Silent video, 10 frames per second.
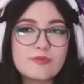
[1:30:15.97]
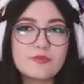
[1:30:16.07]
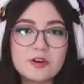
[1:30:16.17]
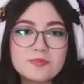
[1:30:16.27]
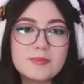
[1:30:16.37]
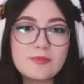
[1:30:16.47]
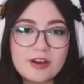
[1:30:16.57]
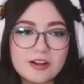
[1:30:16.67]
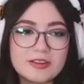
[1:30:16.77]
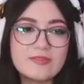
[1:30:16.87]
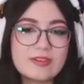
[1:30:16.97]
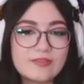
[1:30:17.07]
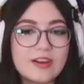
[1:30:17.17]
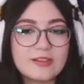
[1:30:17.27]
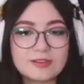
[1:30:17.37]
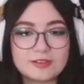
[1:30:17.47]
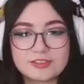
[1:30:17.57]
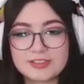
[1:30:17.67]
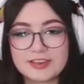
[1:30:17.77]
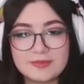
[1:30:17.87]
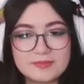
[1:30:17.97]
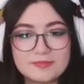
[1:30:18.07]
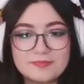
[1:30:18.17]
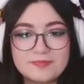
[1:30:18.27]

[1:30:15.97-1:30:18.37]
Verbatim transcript: perform them well even if I learned them.